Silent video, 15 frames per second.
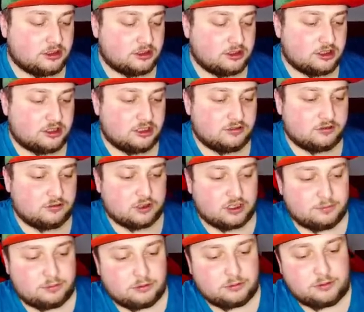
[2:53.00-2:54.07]
Let's see if
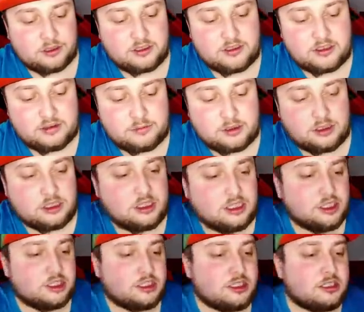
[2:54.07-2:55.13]
Dragapult brings us more
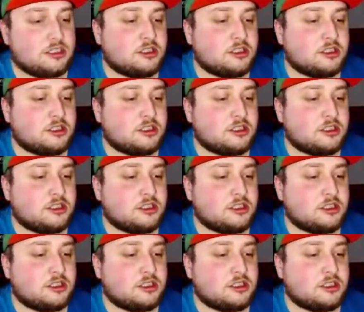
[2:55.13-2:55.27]
luck.